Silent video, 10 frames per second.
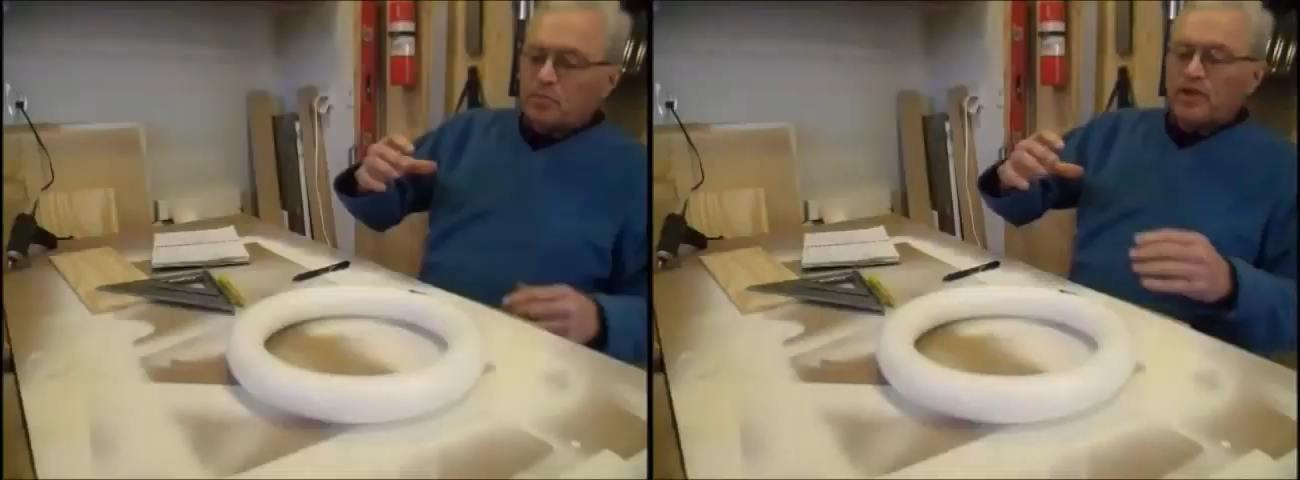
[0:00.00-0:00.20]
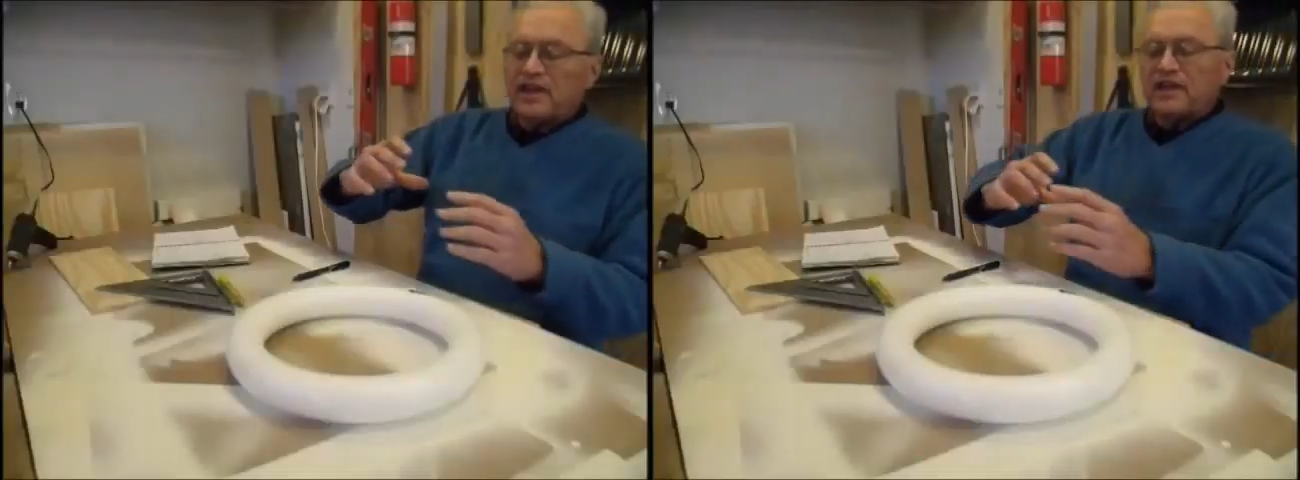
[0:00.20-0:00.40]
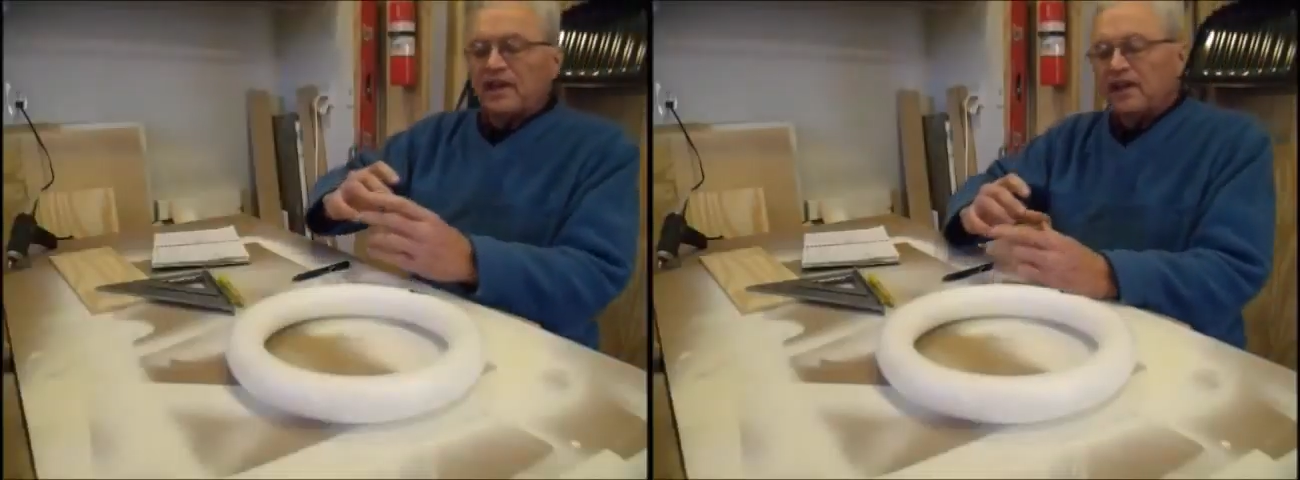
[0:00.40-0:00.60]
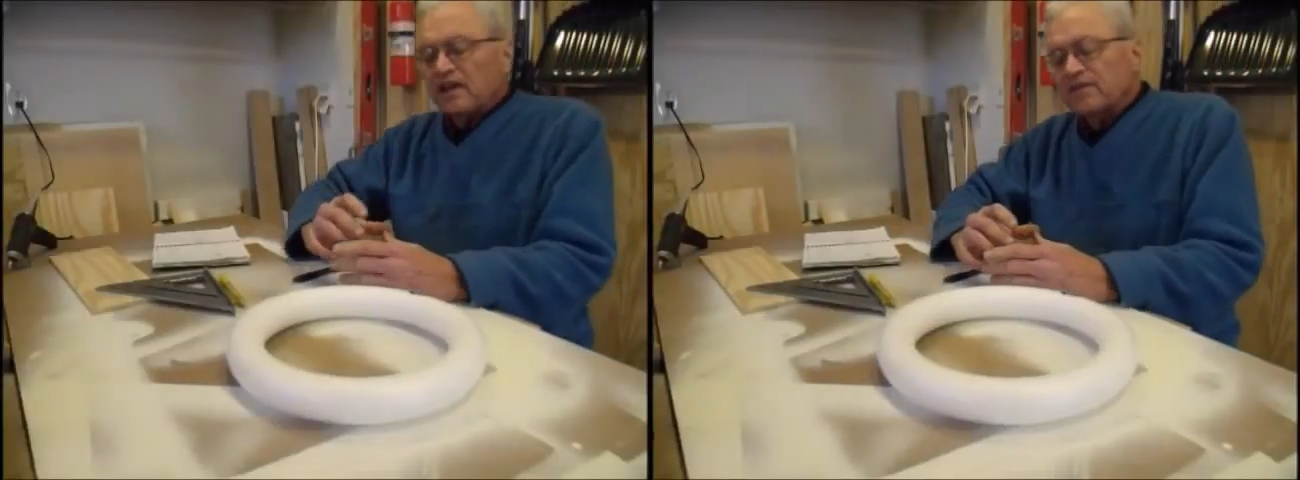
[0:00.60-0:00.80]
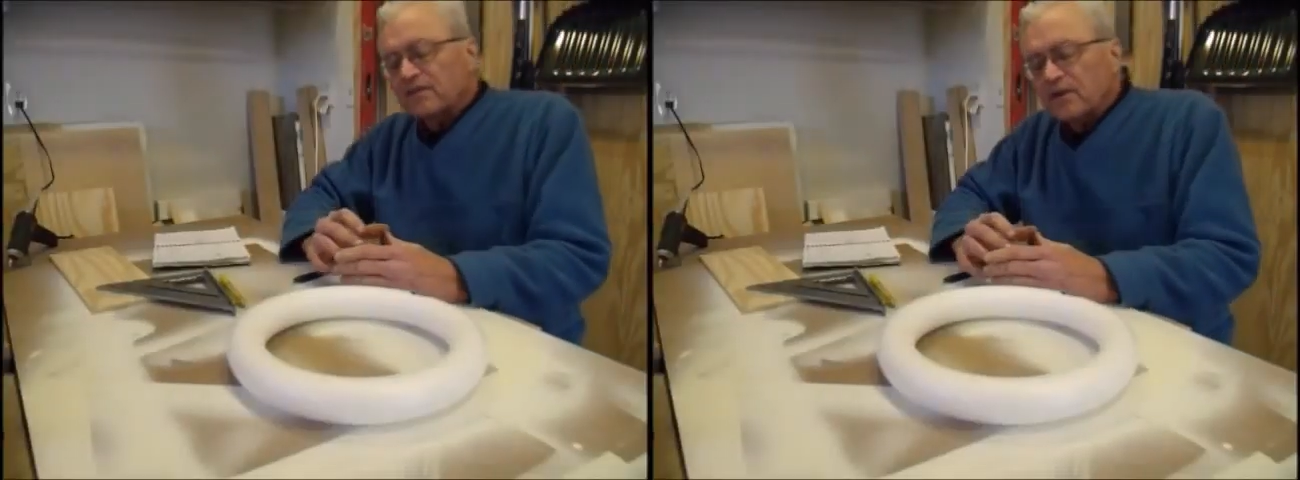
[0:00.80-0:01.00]
Plan
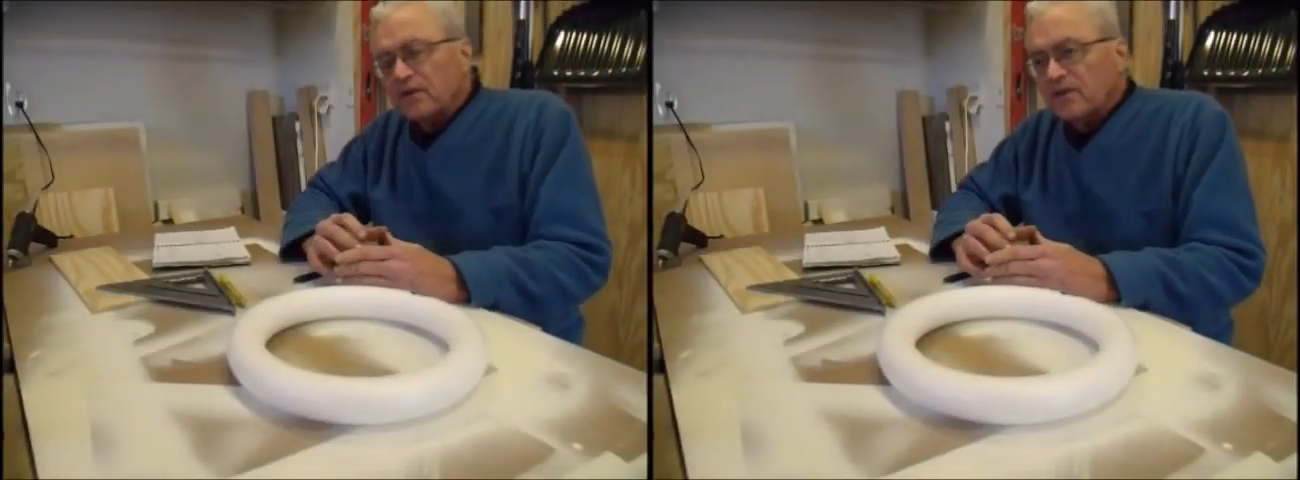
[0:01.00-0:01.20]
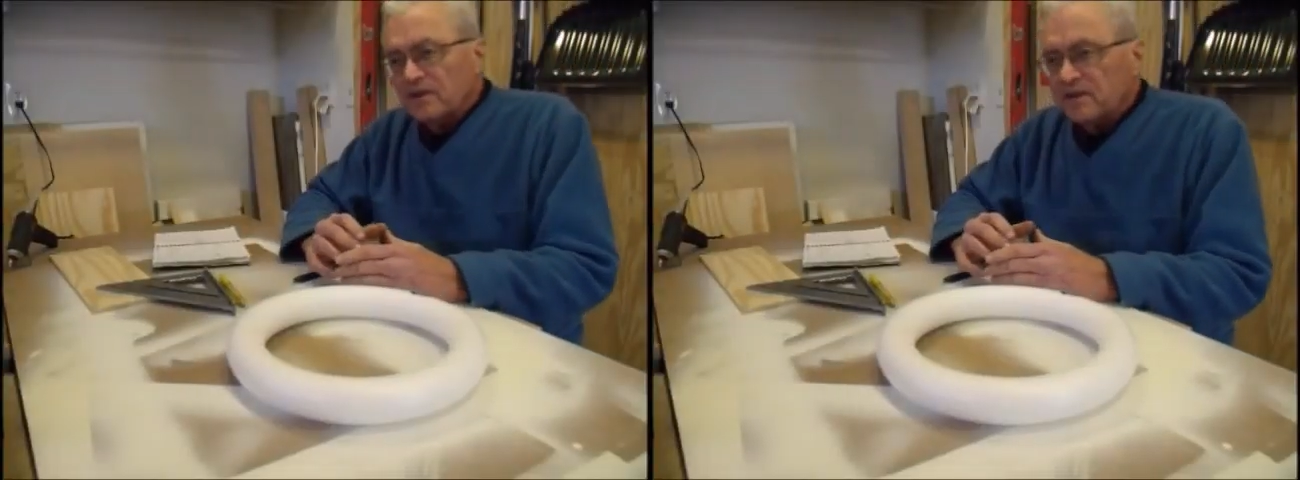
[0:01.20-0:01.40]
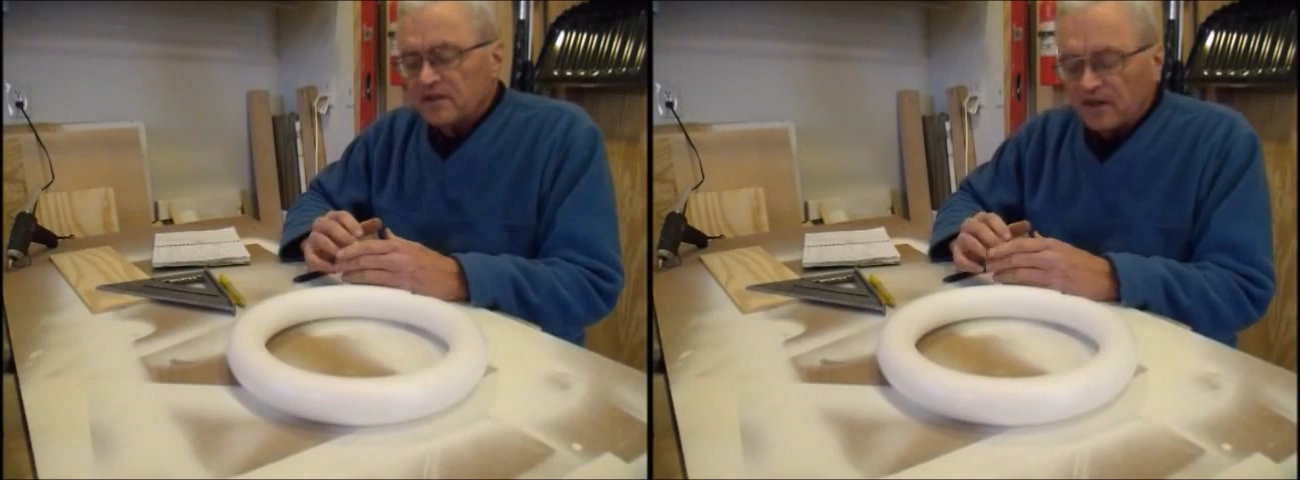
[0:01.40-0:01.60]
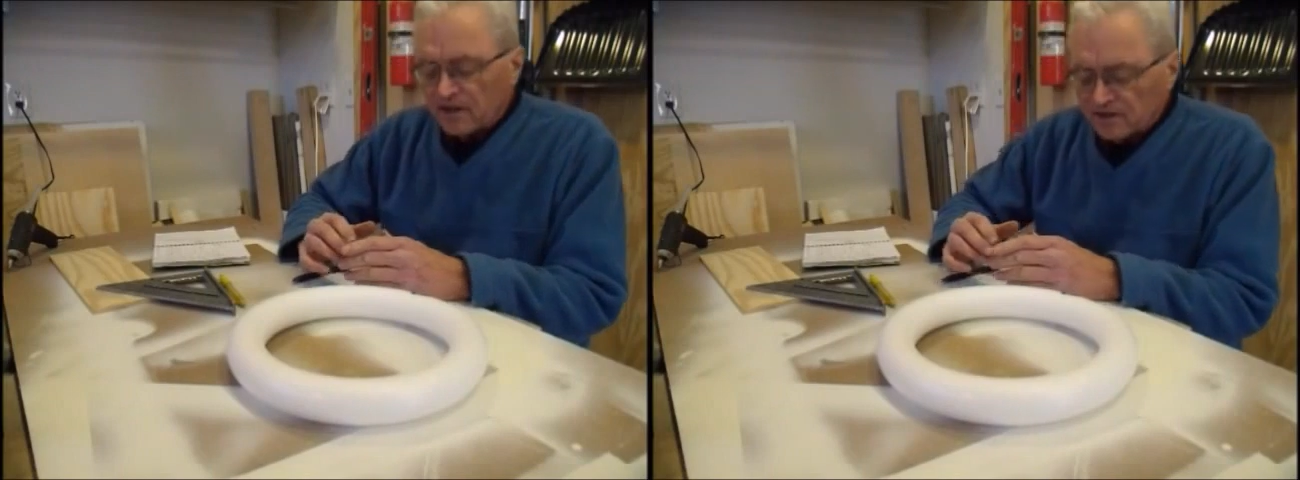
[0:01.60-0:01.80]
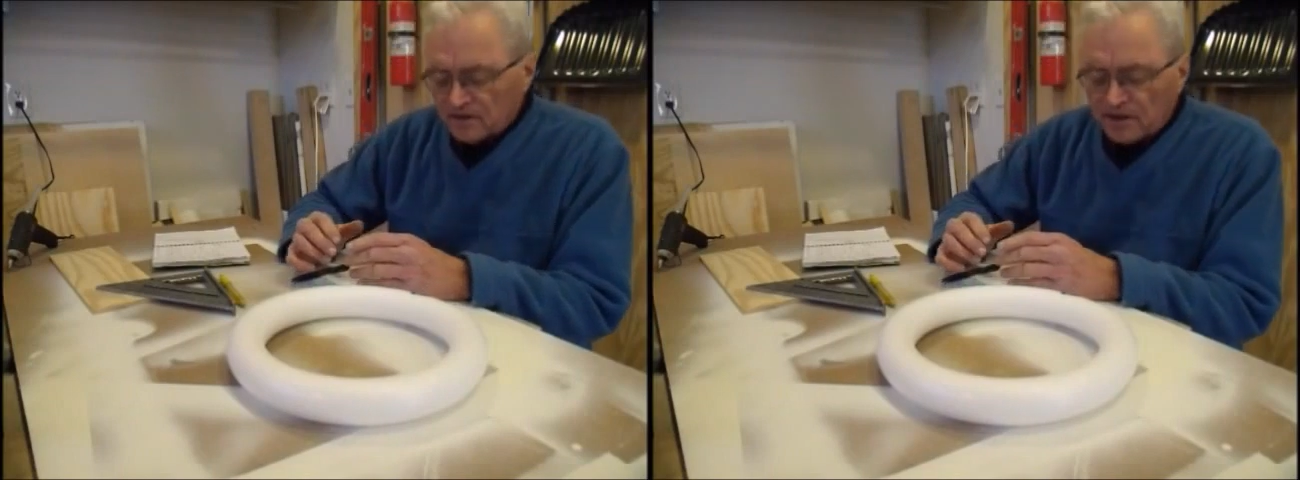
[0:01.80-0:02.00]
A for the